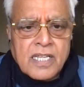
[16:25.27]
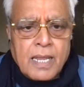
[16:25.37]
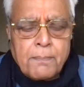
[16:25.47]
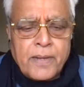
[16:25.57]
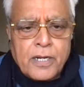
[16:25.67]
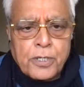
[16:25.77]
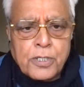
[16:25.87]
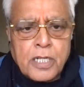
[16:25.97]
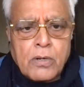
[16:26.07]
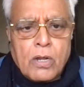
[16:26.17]
KP
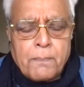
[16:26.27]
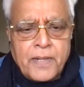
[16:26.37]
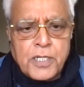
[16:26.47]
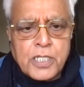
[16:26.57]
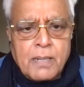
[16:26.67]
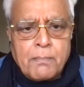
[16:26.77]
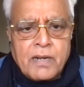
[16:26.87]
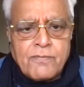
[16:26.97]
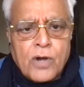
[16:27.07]
Krishnan or P. Chidambaram,